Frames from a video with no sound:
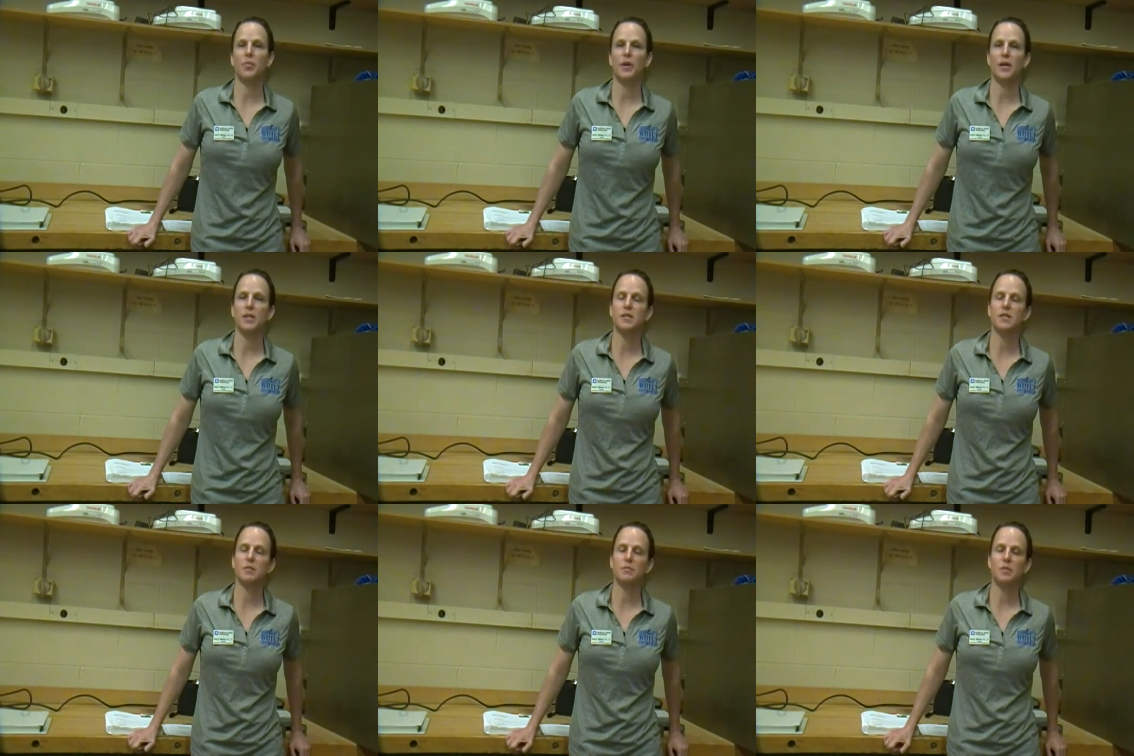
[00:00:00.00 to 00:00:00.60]
to bring
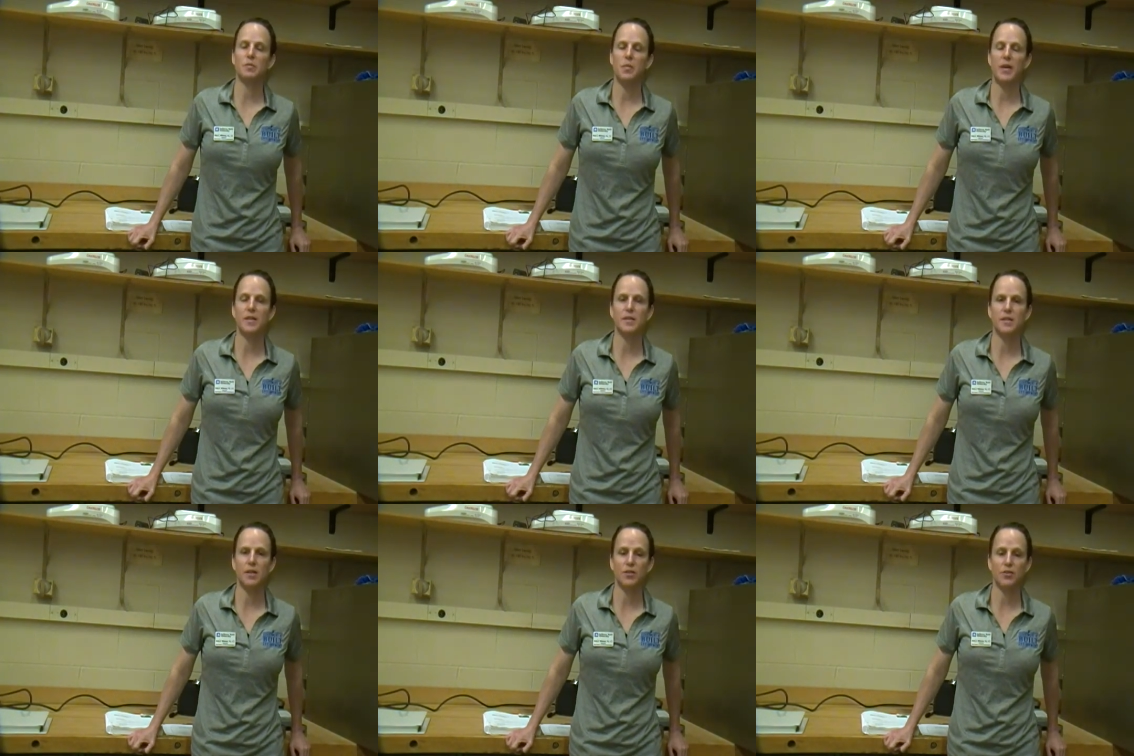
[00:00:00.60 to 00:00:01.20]
in some
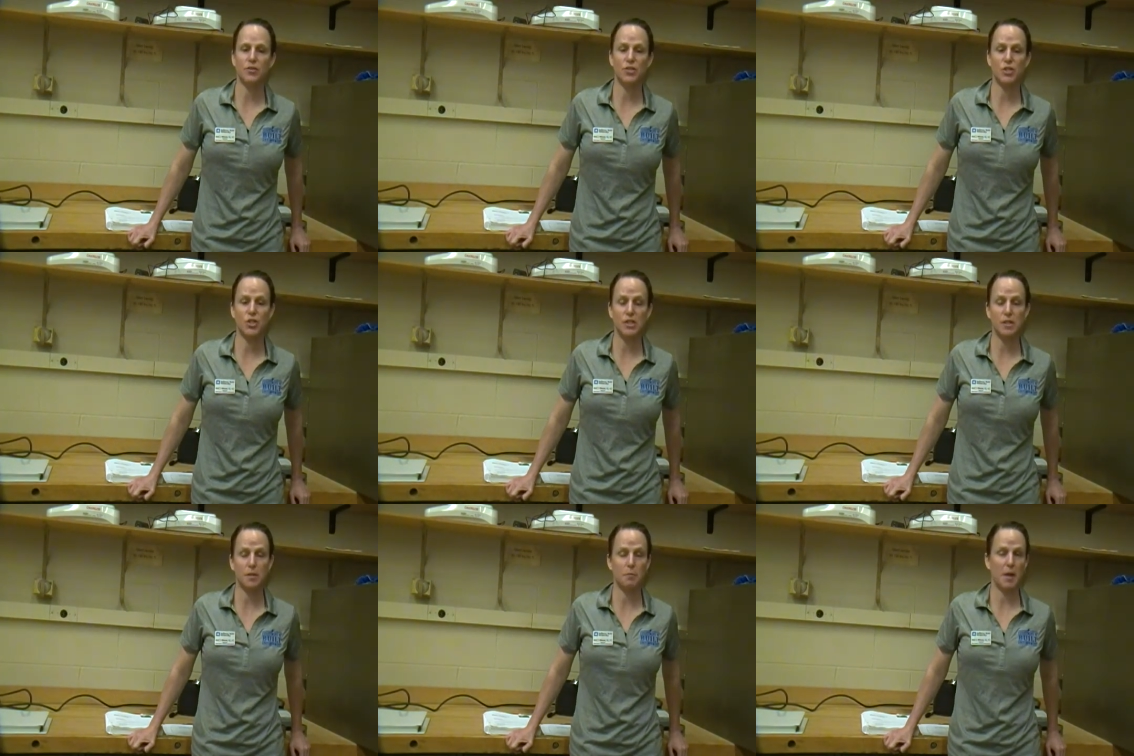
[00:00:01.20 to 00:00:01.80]
space heaters
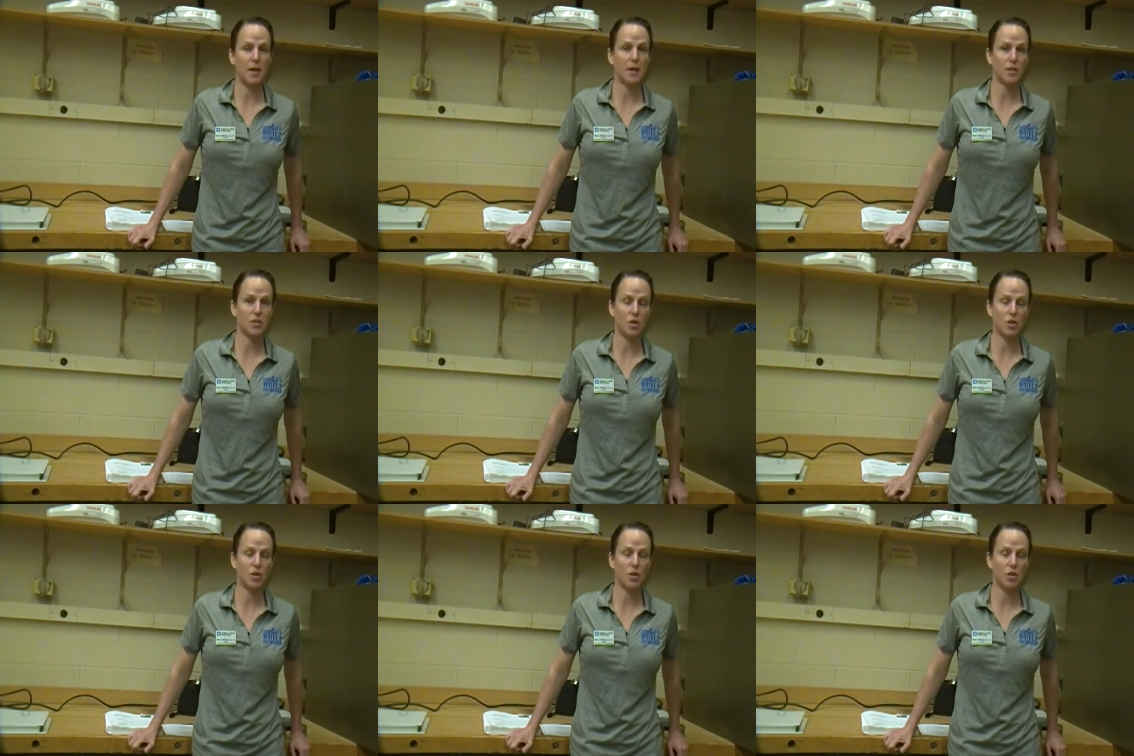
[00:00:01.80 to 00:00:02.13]
just to make